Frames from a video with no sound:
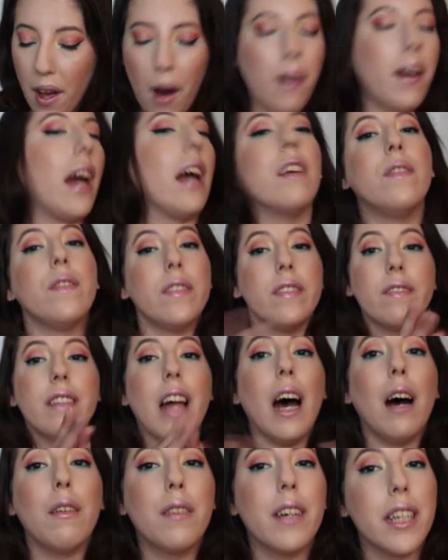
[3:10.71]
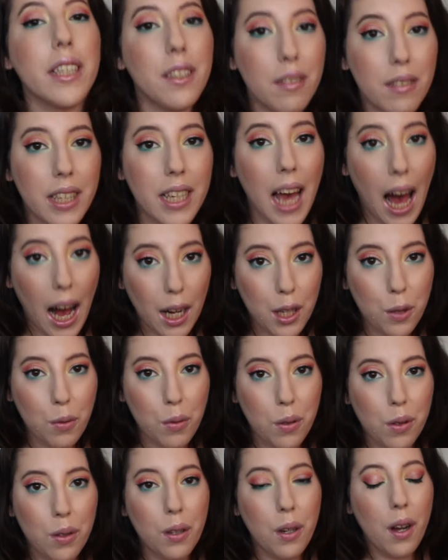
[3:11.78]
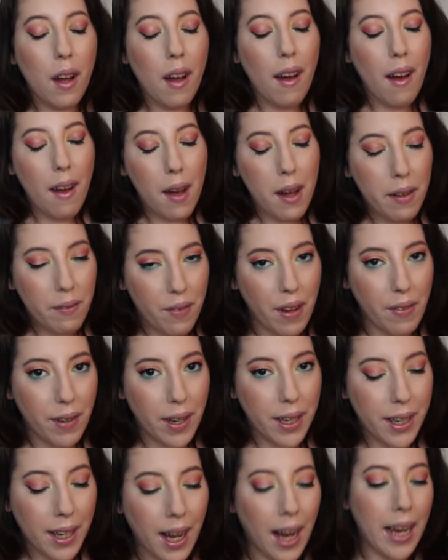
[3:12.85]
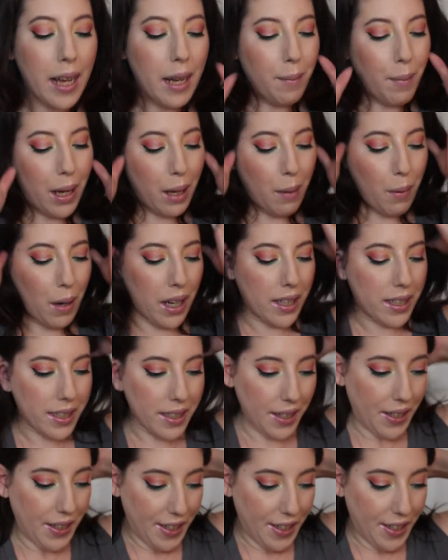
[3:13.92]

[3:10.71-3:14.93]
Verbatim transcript: Okay, now into the actual favorite high-end makeup products.